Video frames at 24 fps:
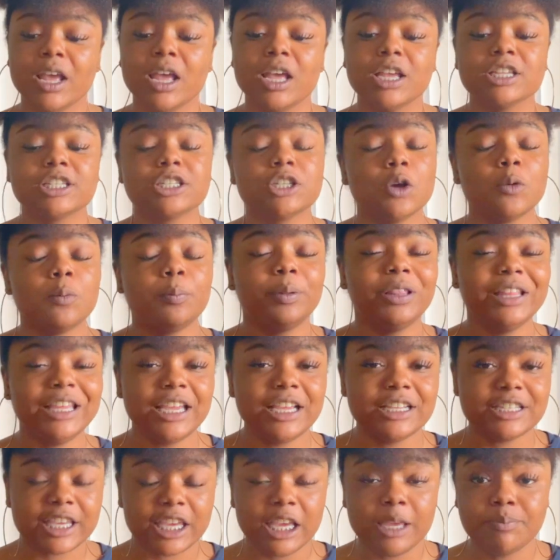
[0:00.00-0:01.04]
So
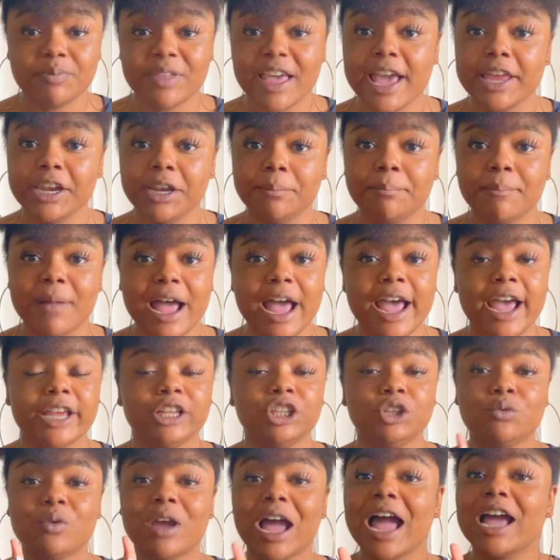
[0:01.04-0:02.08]
please keep that in mind.
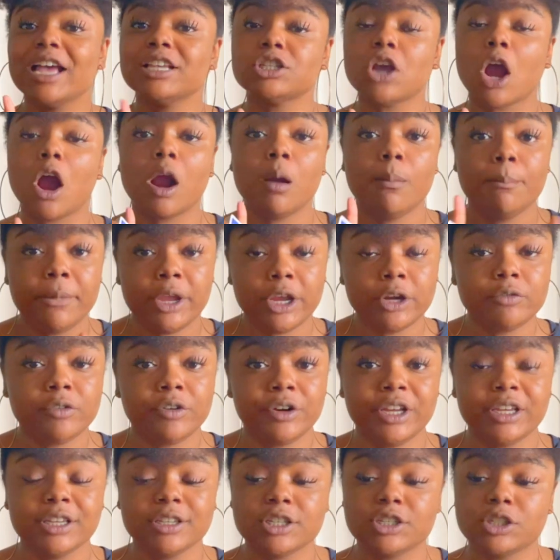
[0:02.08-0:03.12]
You guys are
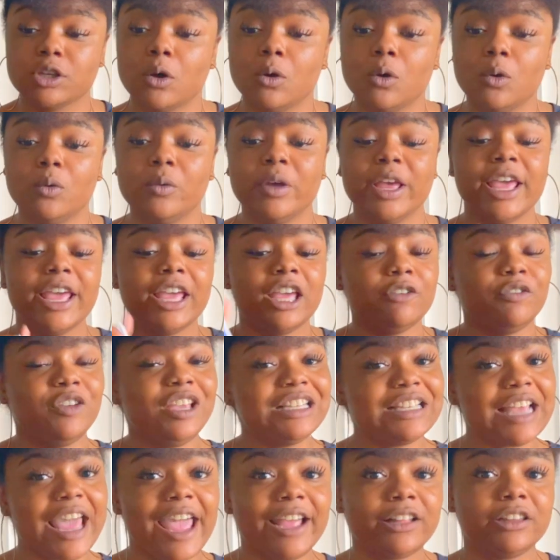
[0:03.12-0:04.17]
mirroring. So if he's
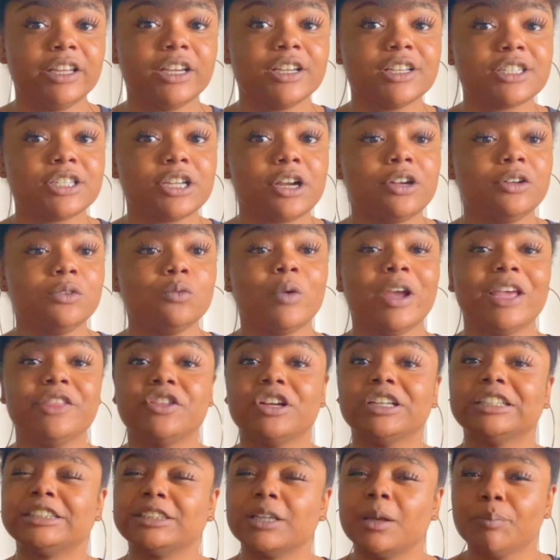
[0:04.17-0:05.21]
acting a certain way,
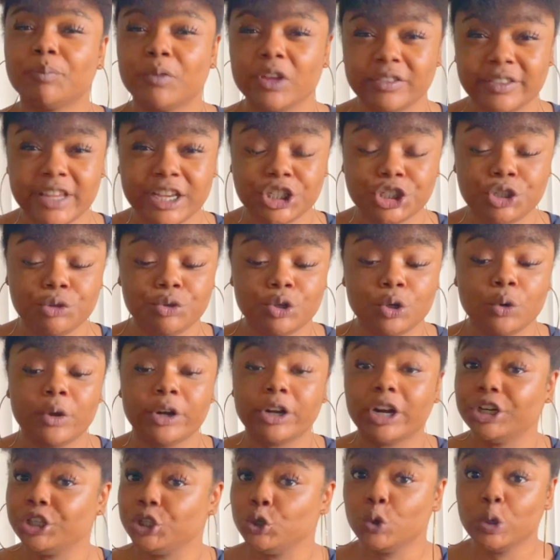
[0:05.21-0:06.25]
there's something that you're doing.
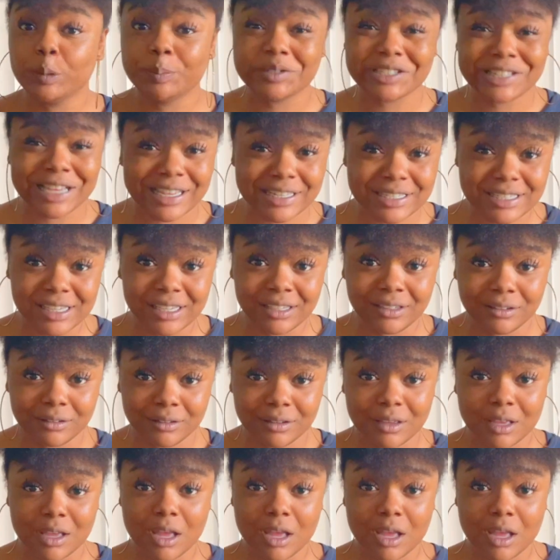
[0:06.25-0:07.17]
Are you obsessing?